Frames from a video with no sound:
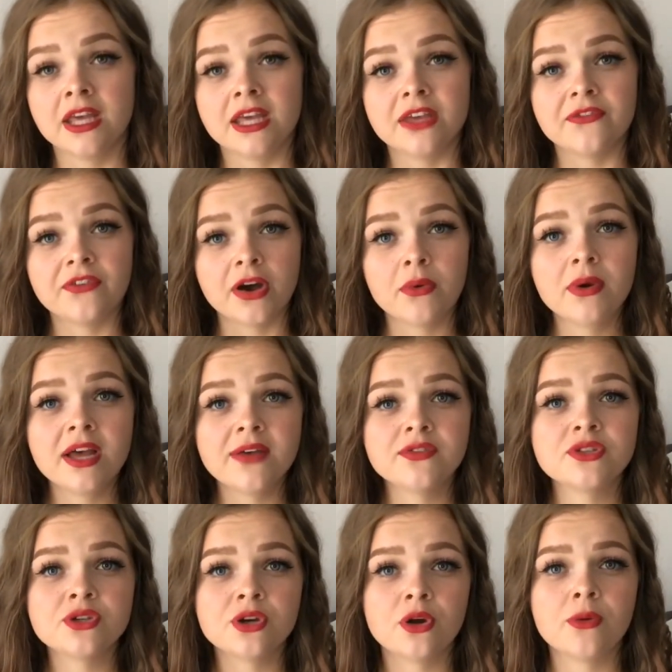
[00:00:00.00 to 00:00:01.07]
If I will have
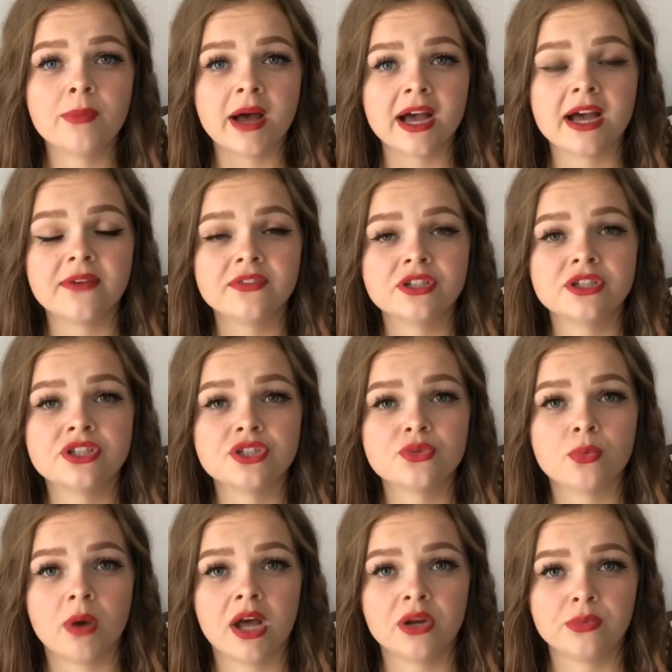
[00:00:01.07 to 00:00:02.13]
to go back after this
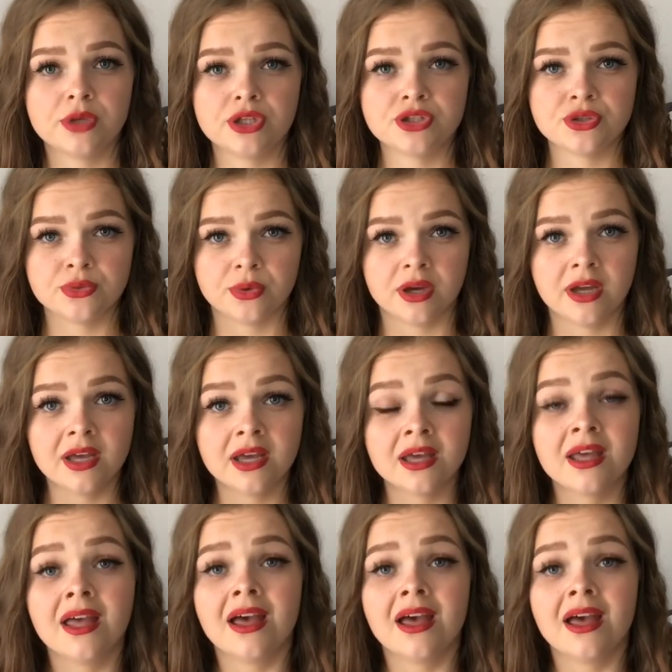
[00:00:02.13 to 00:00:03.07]
1 week to work,